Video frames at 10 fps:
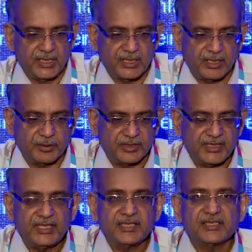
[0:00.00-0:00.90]
Now, the
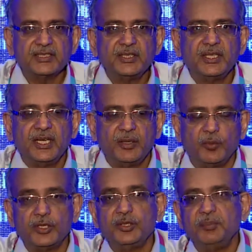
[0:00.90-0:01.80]
thing is,
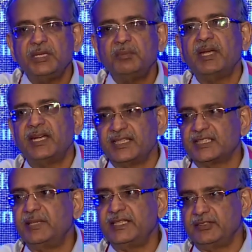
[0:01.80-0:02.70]
what do you mean by
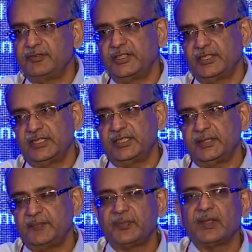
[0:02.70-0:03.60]
unexplained infertility?
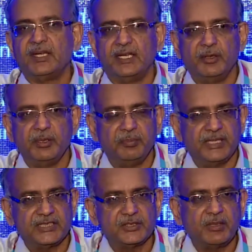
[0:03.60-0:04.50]
Now, in
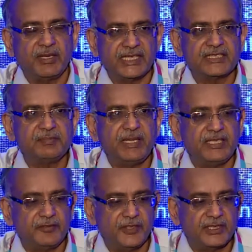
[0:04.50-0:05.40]
patients who have unexplained
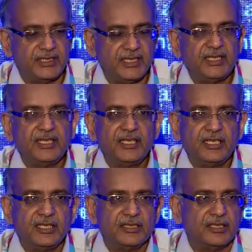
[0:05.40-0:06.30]
infertility,
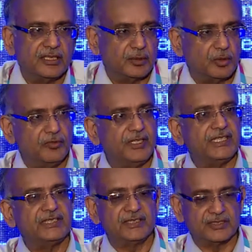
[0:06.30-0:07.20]
their
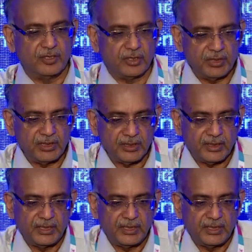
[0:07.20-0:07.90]
ovulation is normal,